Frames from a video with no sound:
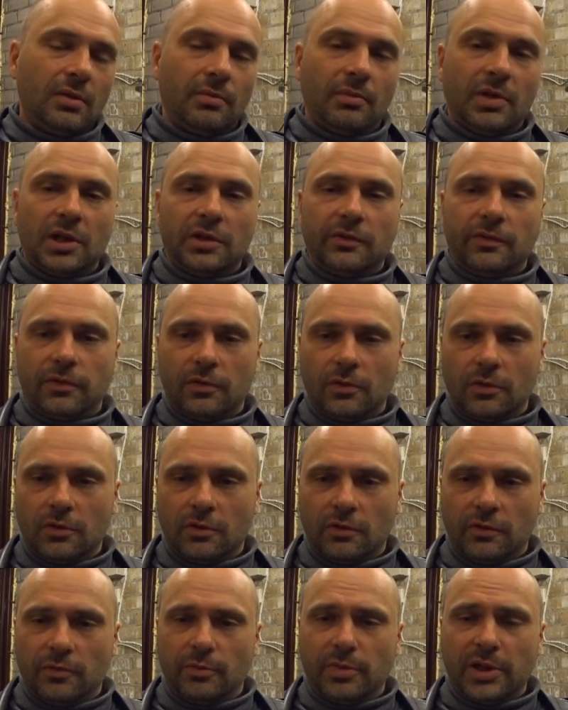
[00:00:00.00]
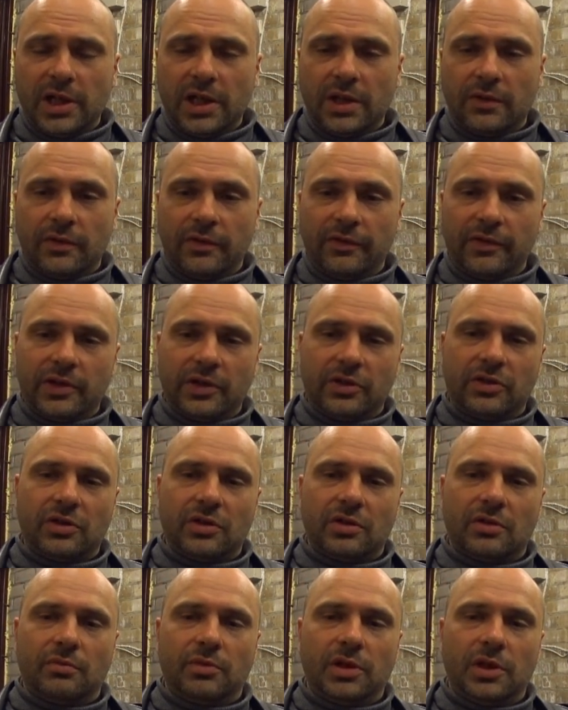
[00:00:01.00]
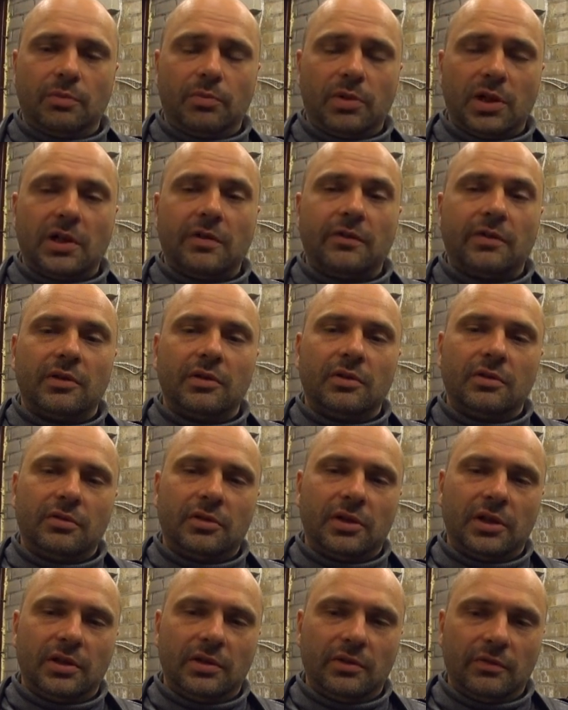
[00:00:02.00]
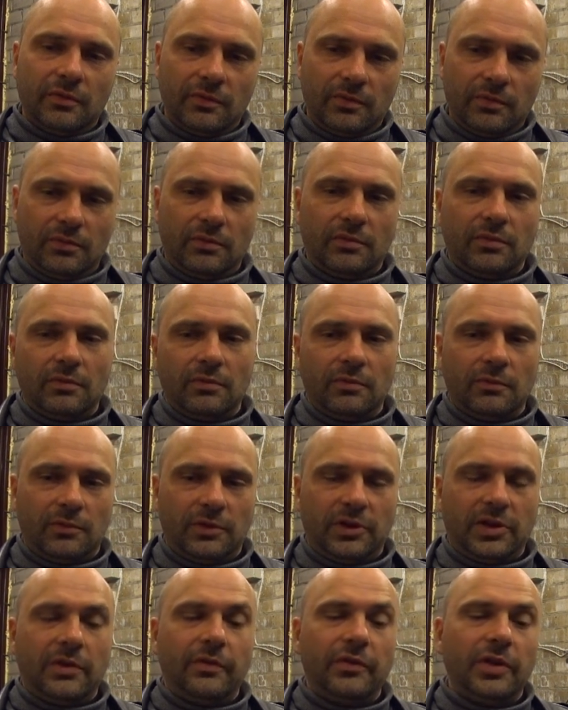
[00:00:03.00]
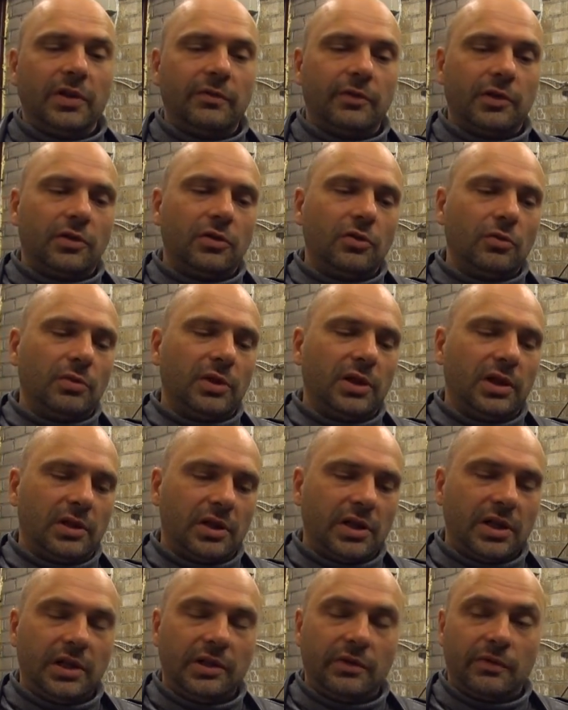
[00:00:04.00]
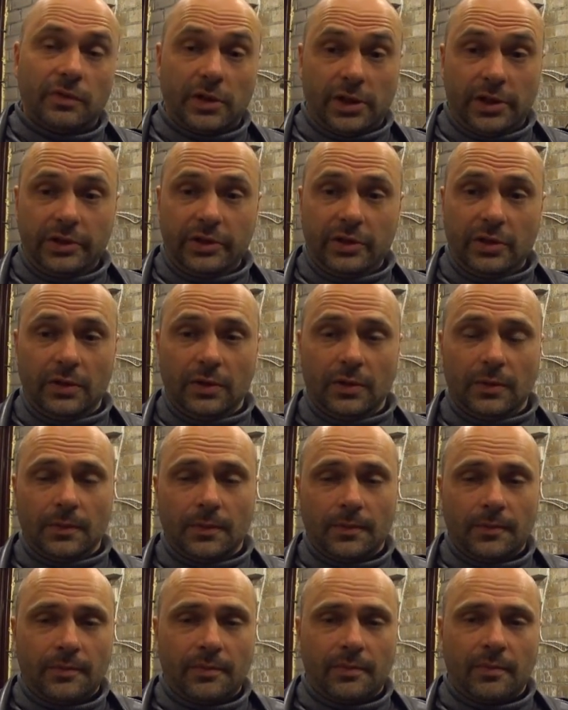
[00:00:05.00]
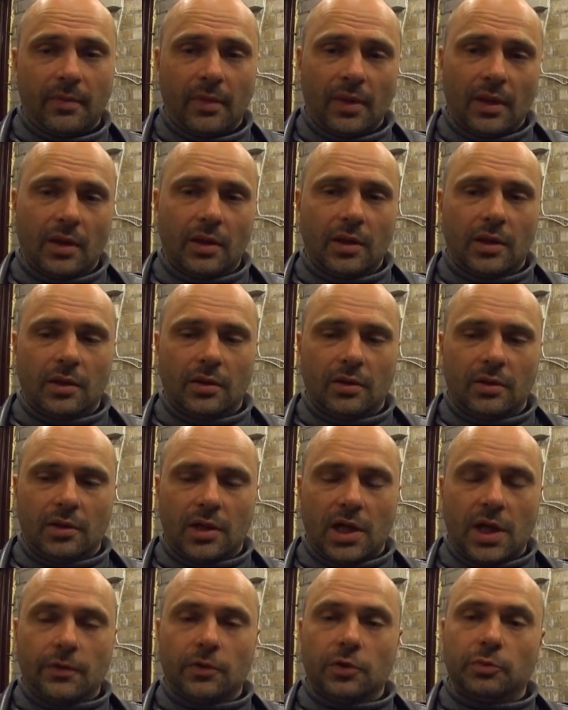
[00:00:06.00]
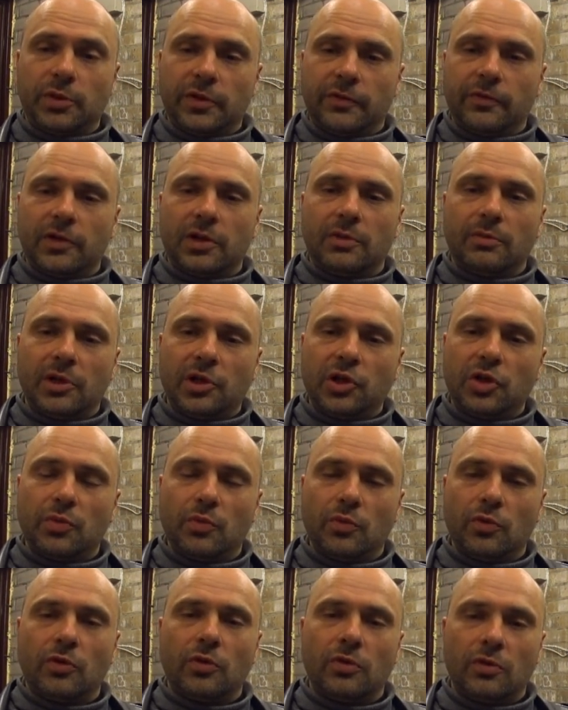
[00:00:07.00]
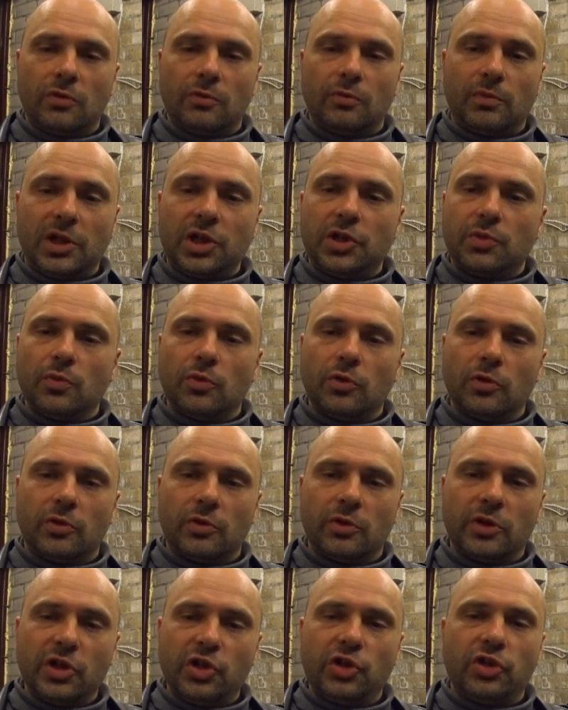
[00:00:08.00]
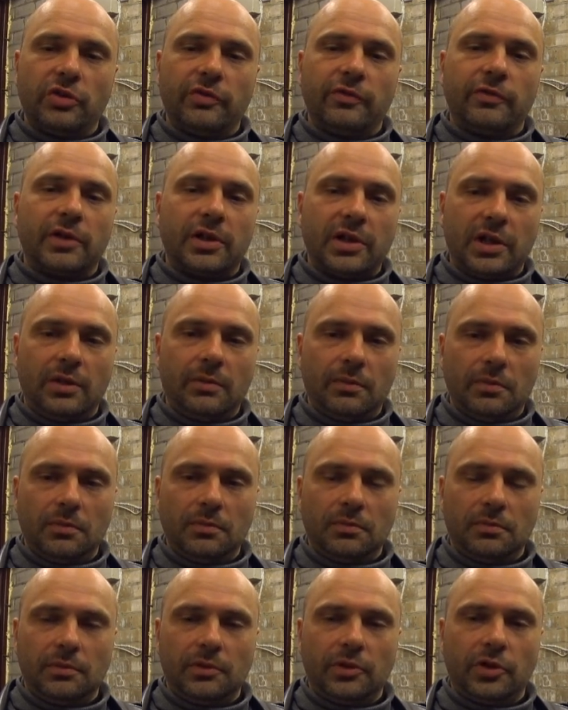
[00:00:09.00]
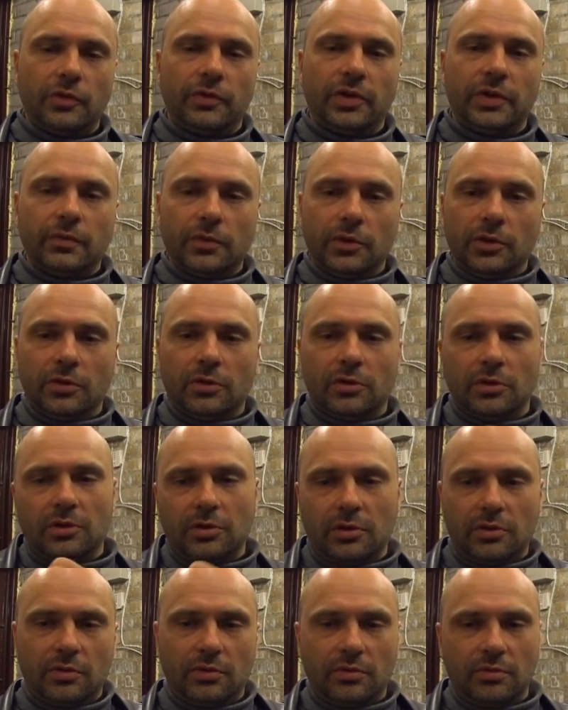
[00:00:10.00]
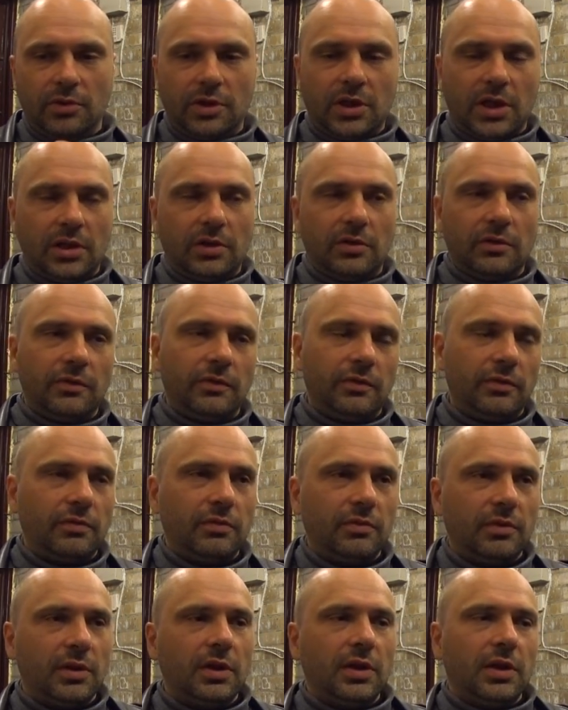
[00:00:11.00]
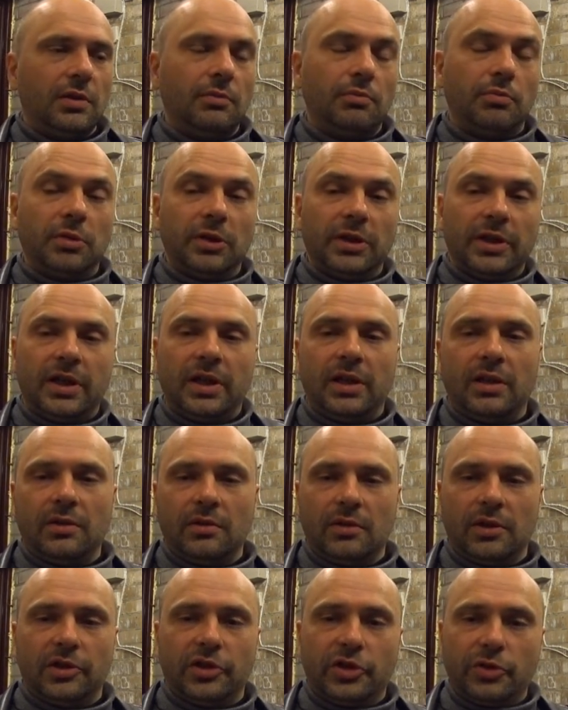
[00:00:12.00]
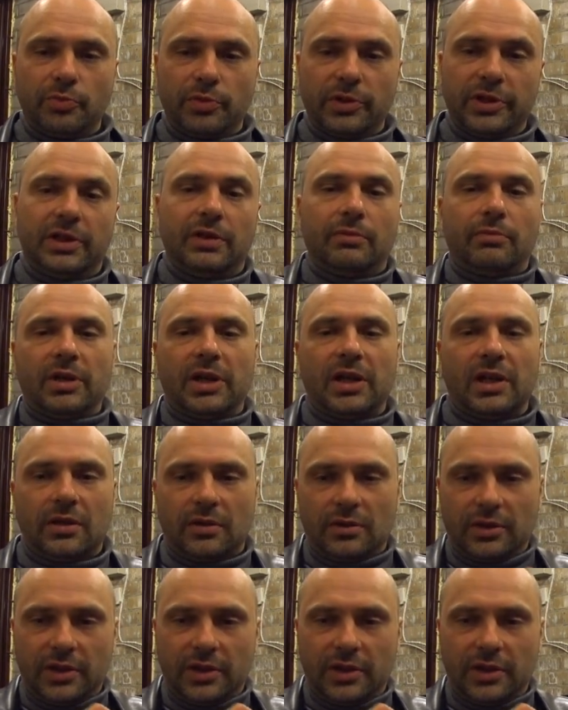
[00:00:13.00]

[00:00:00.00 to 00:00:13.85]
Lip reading: but for a bike with such a big power and something that you may ride fast, I would prefer much more rigid frame, so it would not kind of play and spring back